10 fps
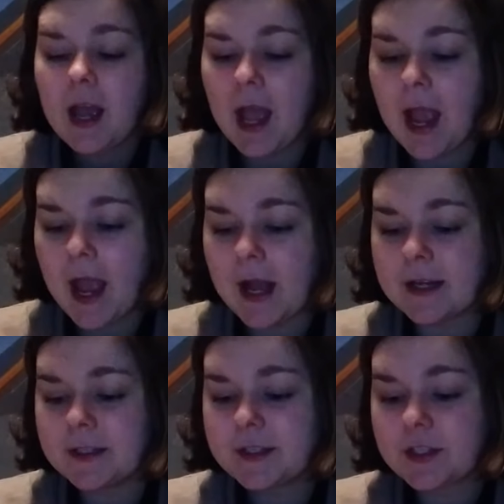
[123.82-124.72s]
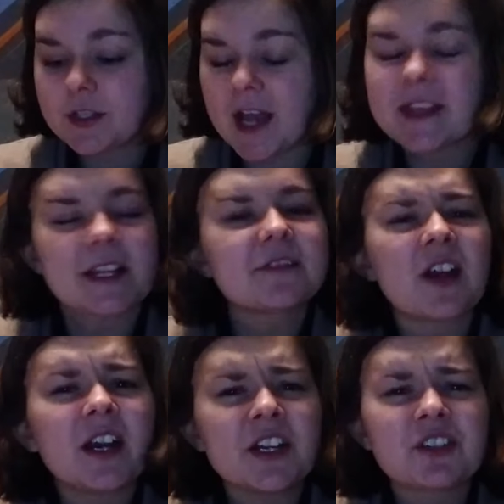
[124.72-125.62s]
And I think that's
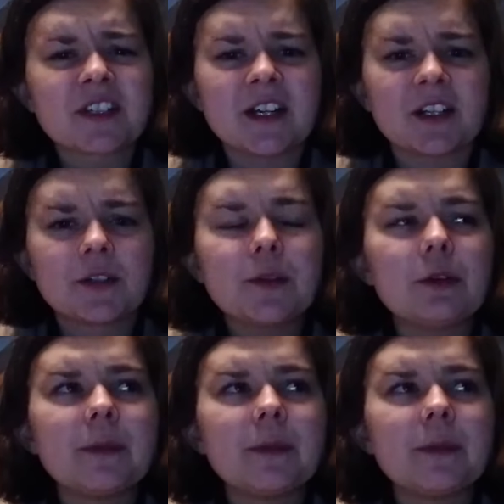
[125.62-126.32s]
very interesting too,